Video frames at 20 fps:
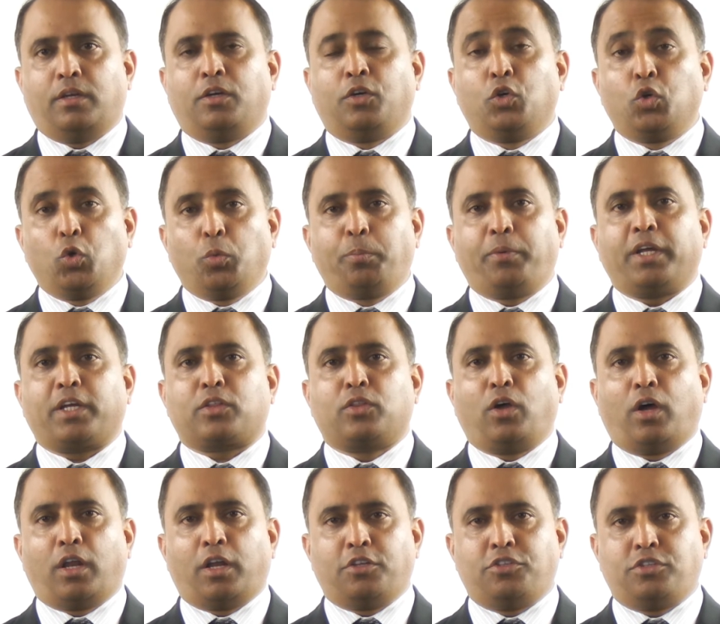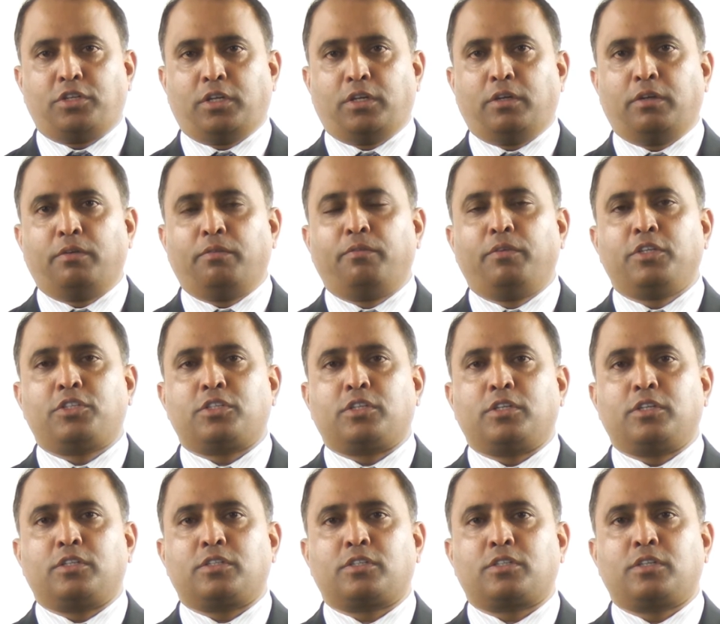group technology, which
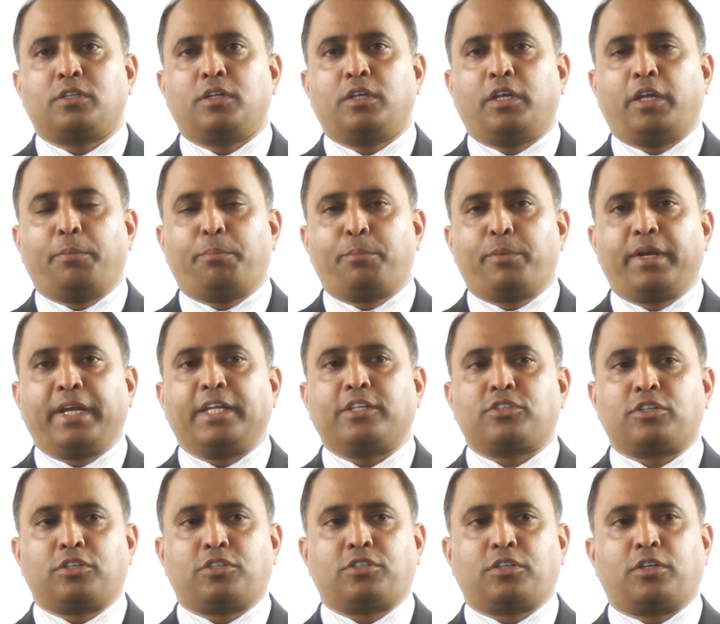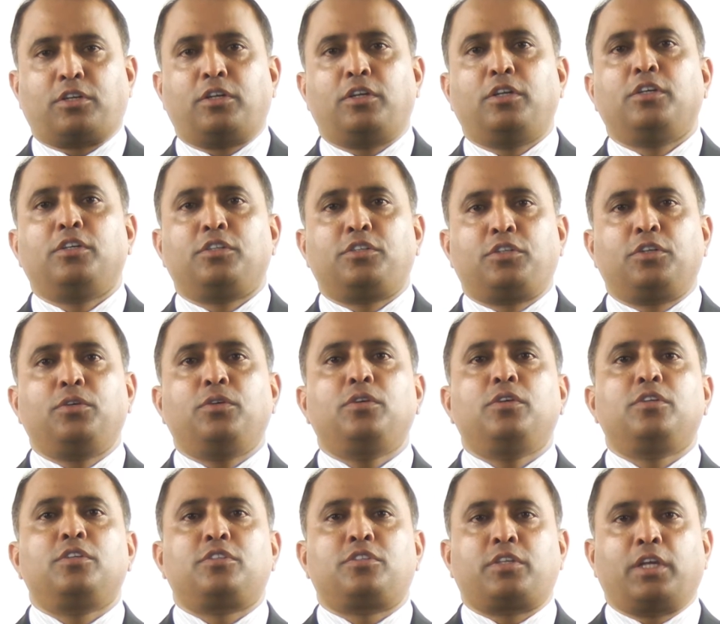is a predecessor to
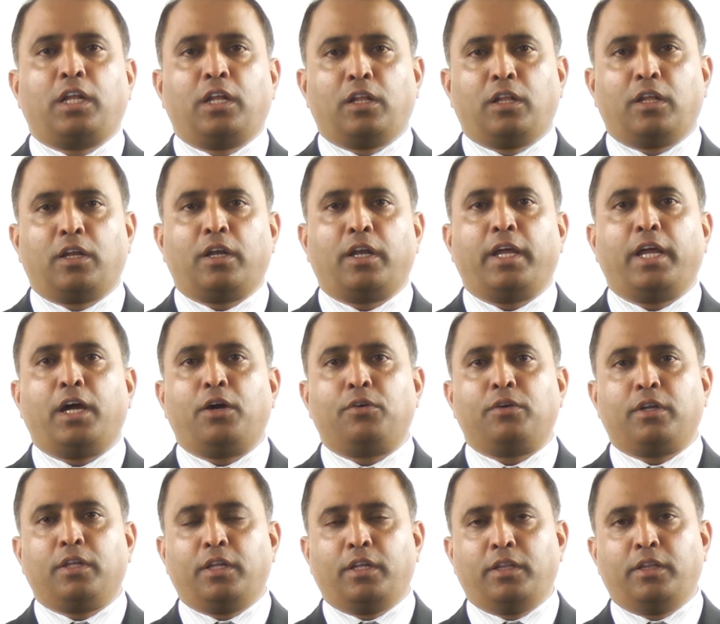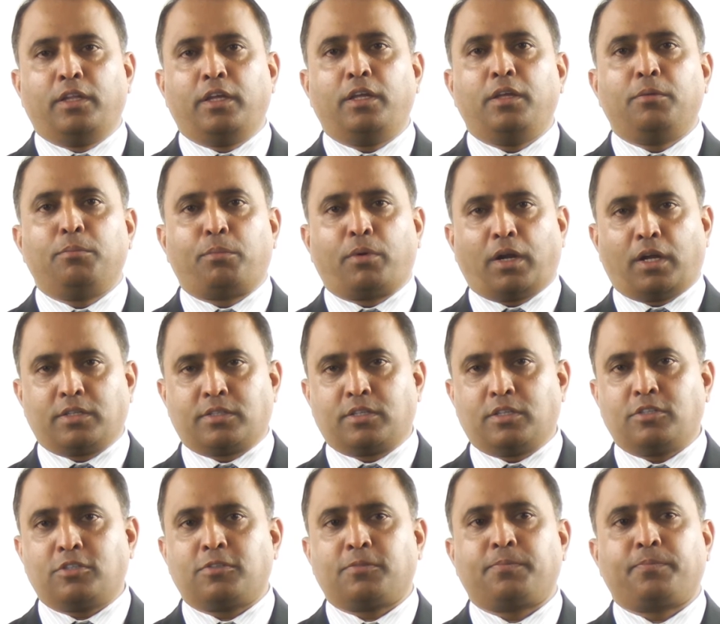cellular layout in the
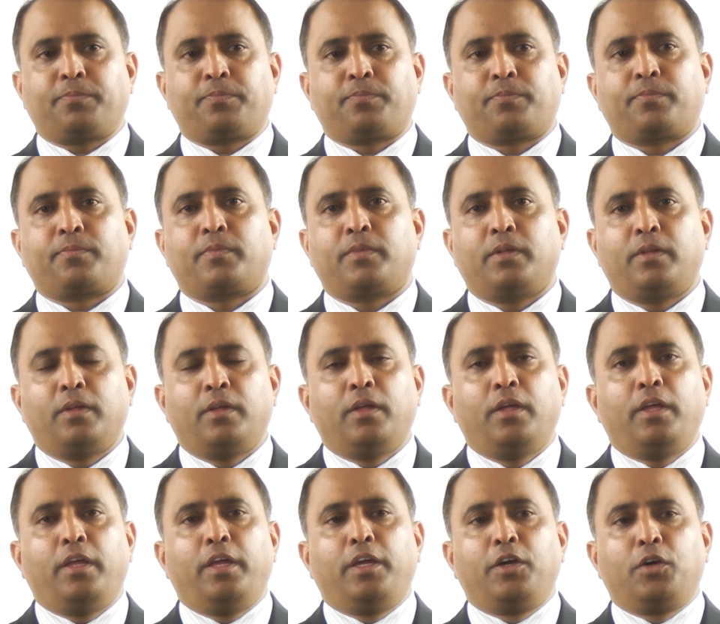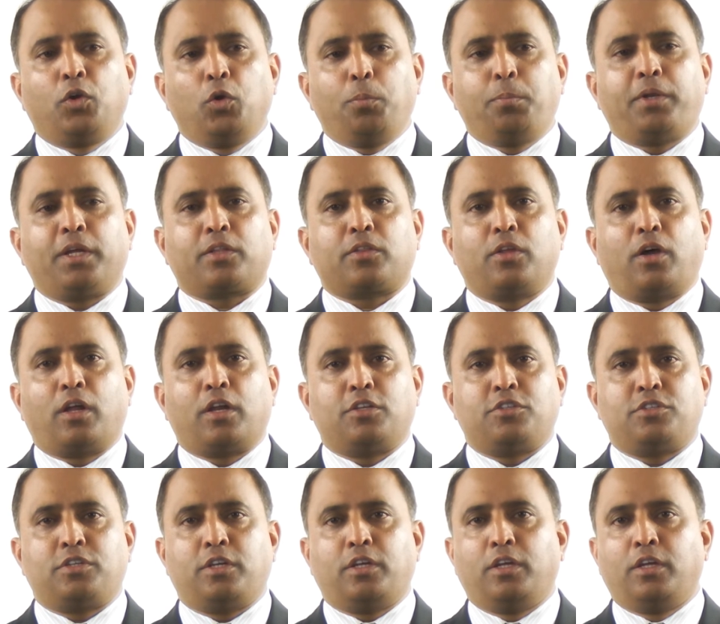process. In group
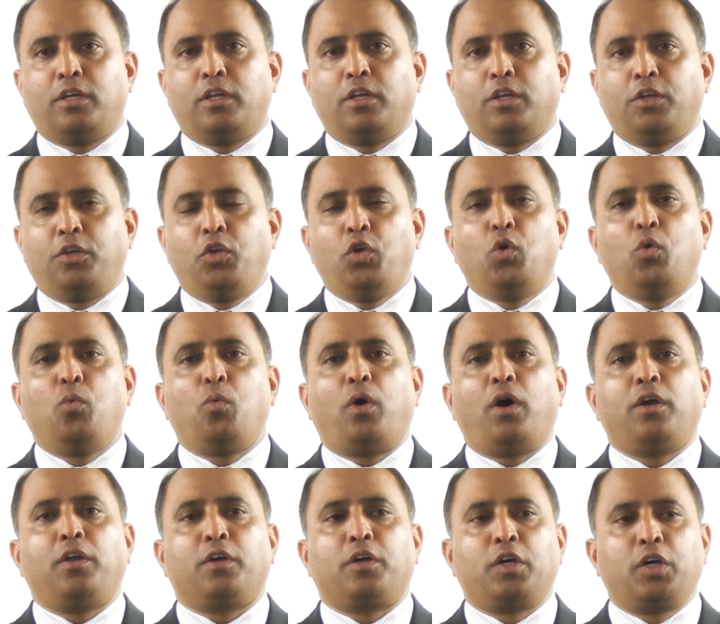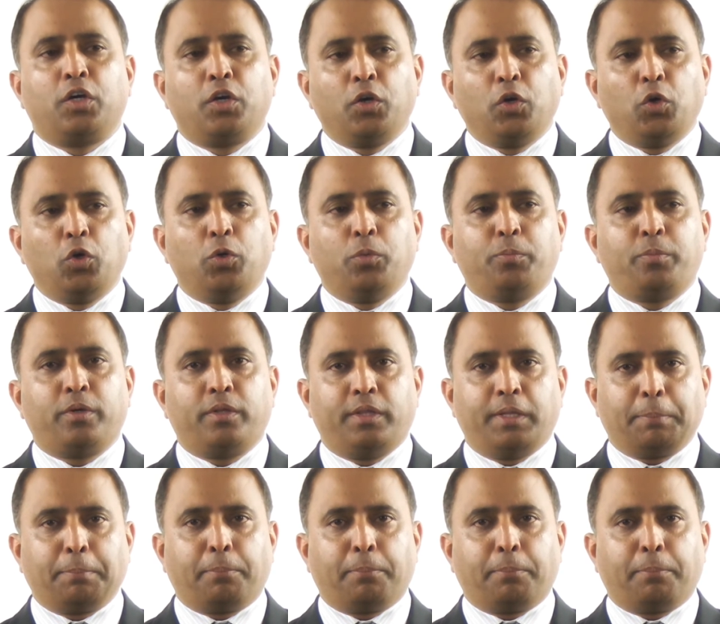technology, you want to group the